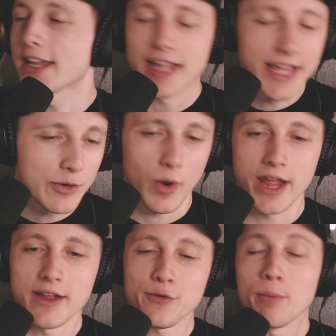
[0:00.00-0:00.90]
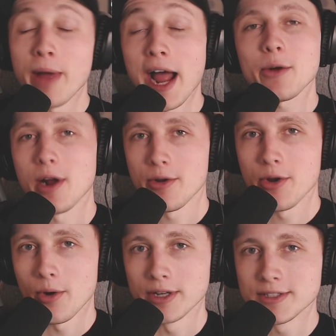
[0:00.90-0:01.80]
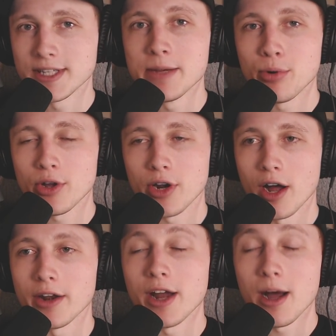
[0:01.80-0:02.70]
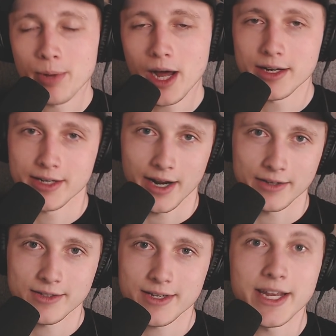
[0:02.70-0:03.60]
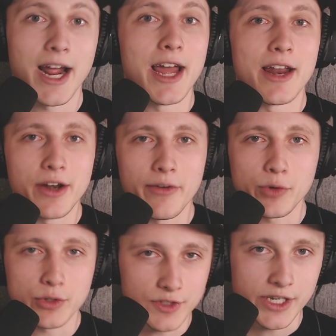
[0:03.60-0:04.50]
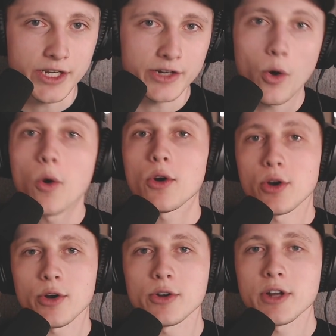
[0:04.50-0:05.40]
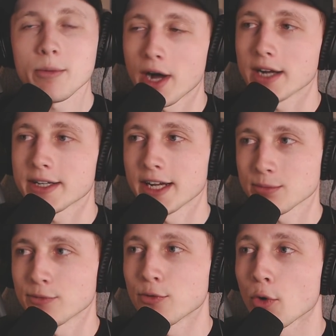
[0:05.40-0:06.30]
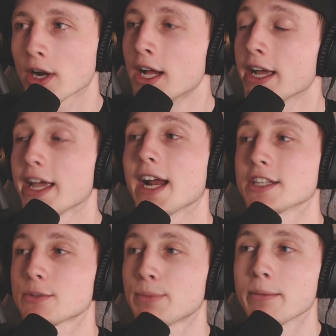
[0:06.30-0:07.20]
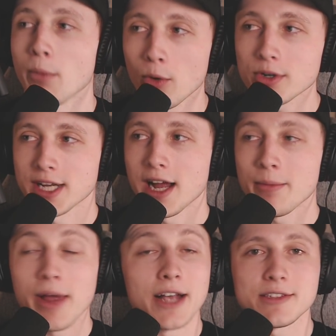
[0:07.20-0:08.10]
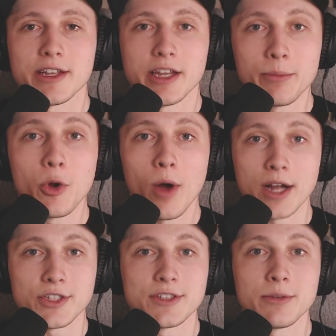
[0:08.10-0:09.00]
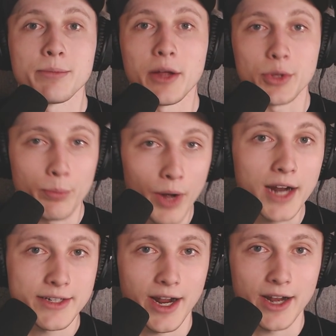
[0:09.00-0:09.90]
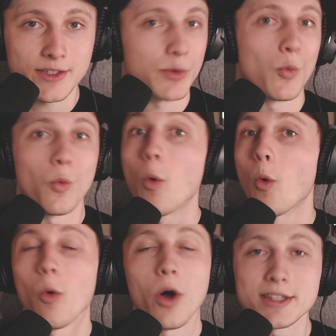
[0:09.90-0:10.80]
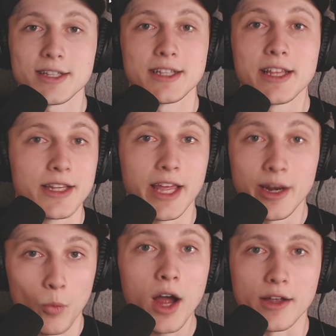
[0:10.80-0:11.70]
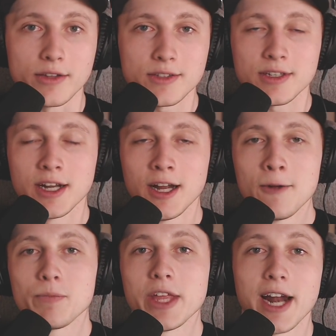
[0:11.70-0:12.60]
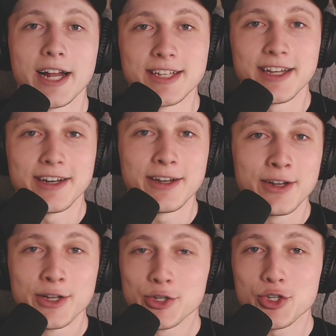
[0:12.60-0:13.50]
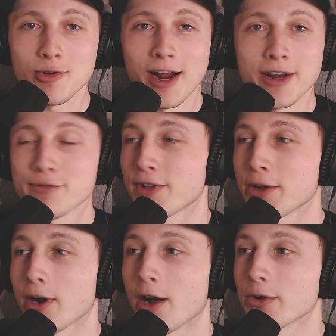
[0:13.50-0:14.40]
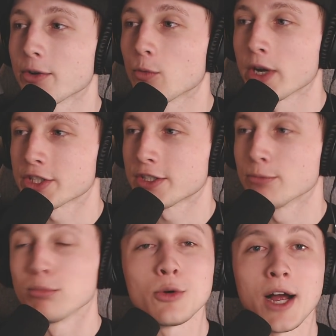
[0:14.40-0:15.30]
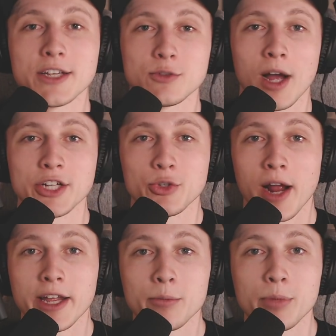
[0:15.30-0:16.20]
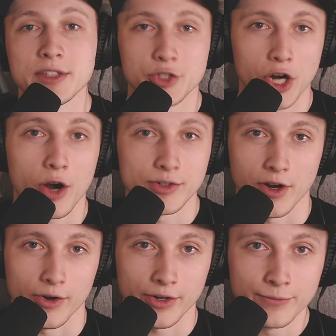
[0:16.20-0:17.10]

Anyway, for background noise, he put on a podcast, and I had never seen or heard a podcast before. And I spent more time asking him questions about the podcast and what it was than I did trying to figure out which Blue Eyes White Dragon beats a Charizard.